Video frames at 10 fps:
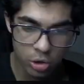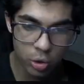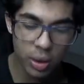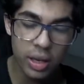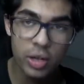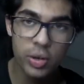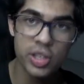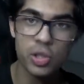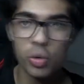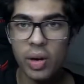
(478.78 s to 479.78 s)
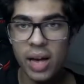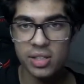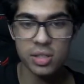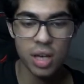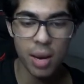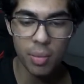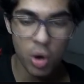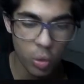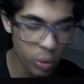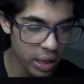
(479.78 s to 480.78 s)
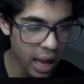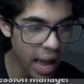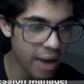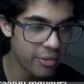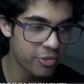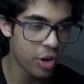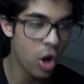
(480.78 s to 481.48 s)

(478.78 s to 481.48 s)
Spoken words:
to increase your reaction time, we have